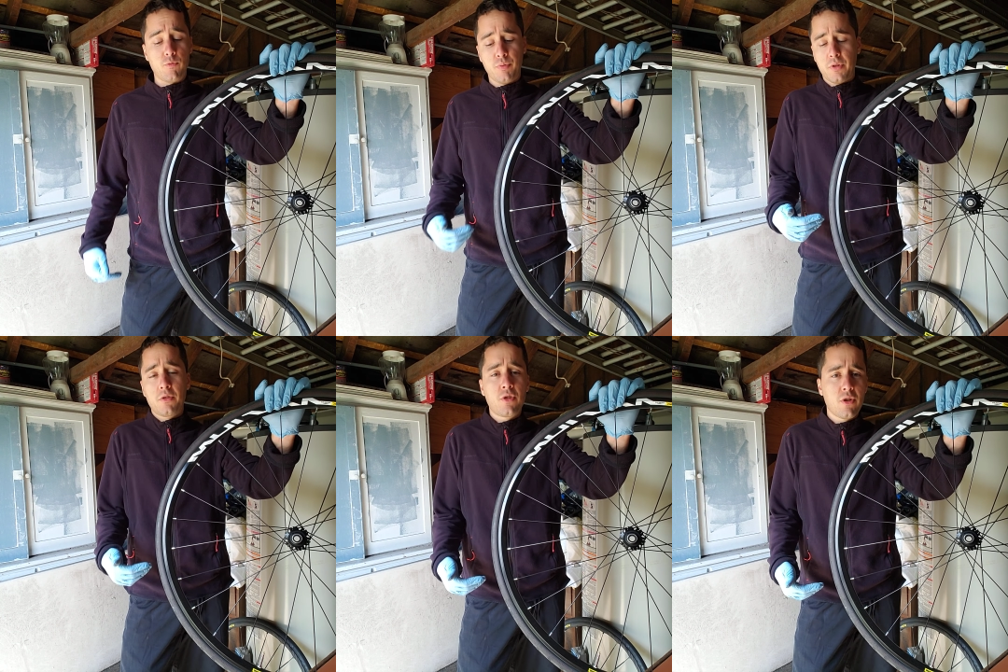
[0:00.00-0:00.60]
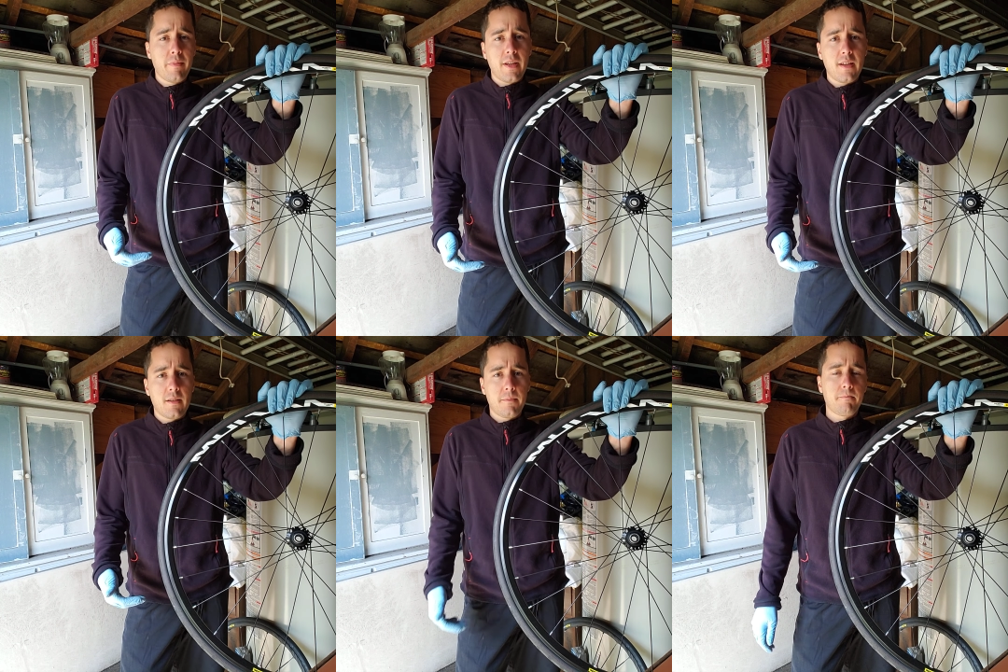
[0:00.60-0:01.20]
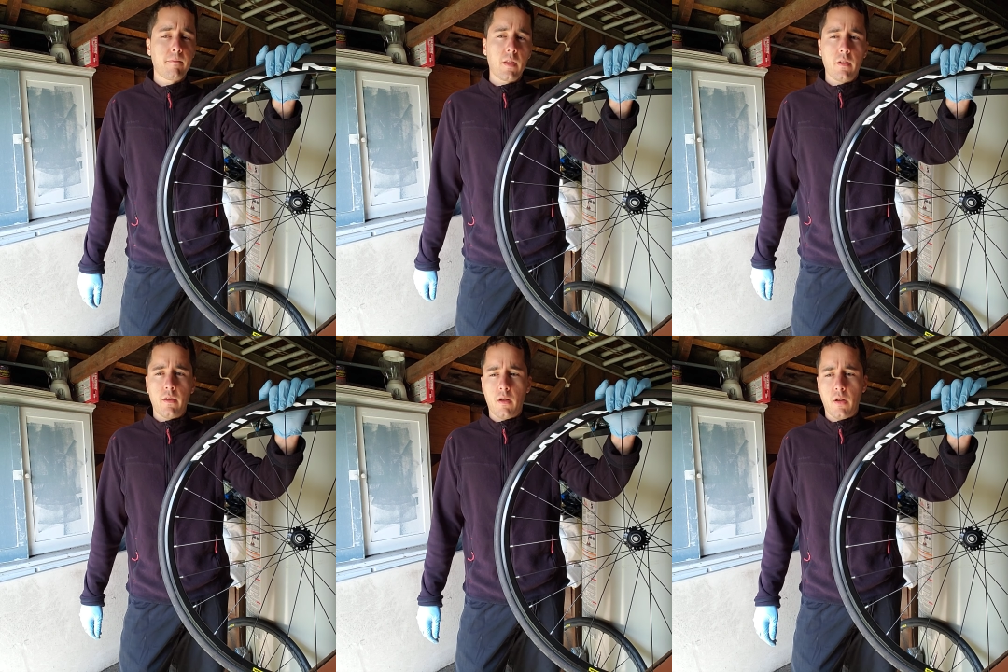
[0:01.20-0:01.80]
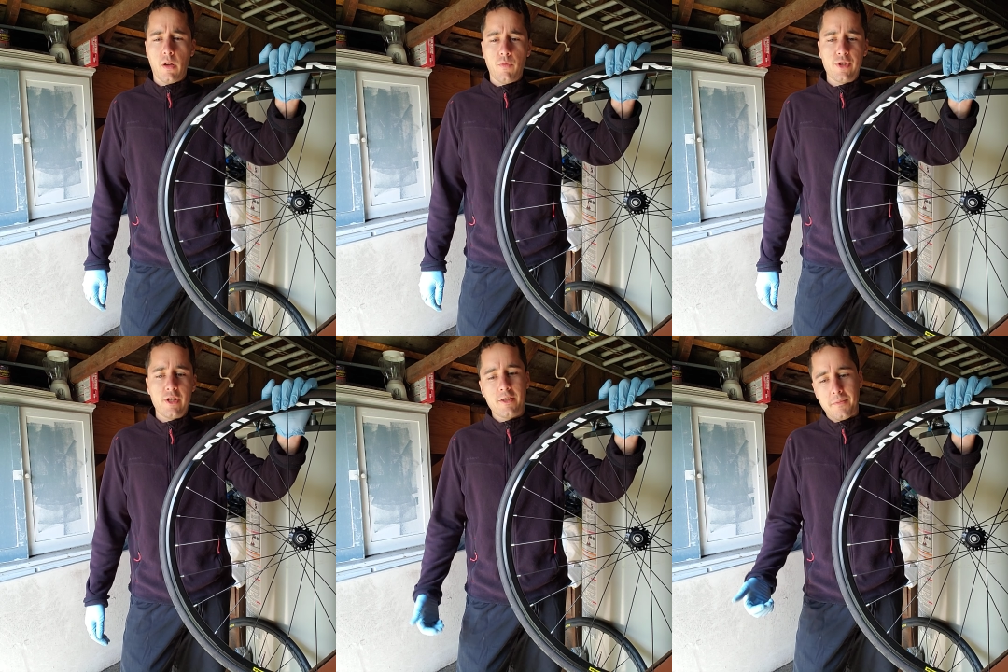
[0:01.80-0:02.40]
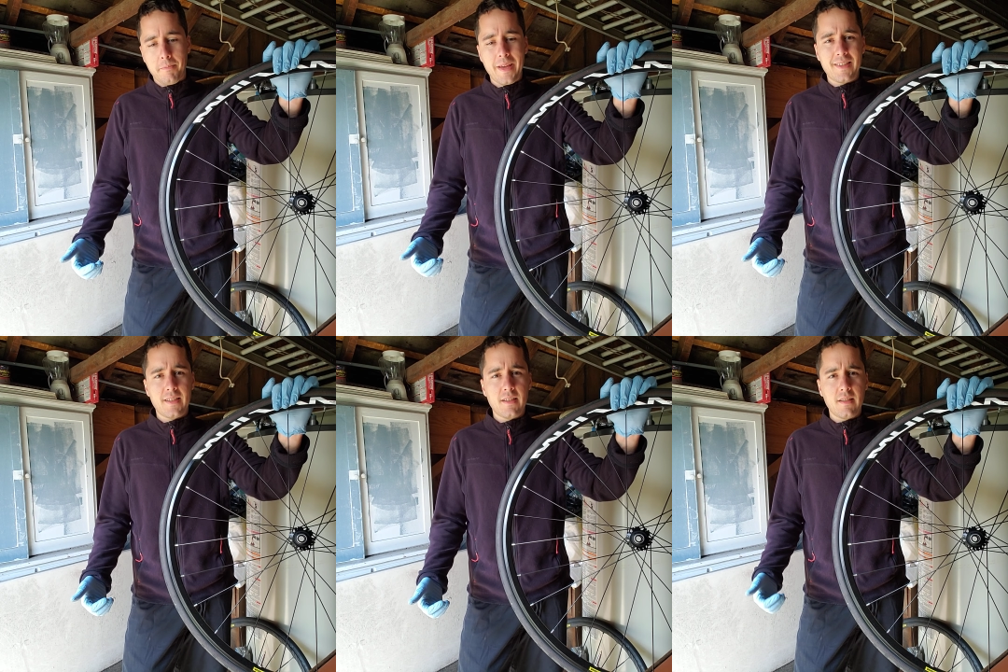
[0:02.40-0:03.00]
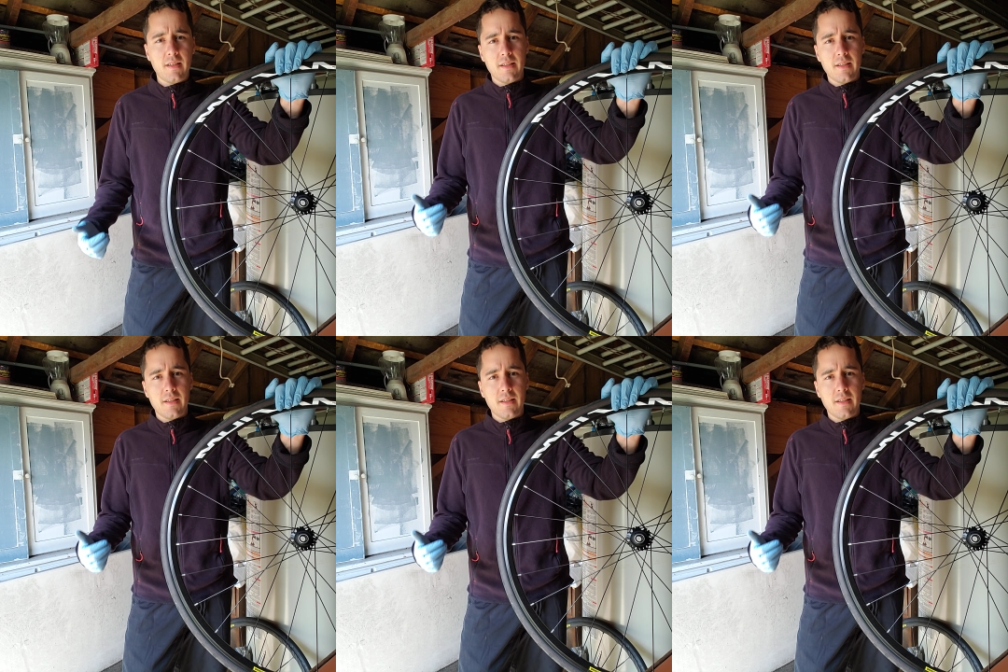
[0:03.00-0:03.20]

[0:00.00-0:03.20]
put a tube in, which is messy.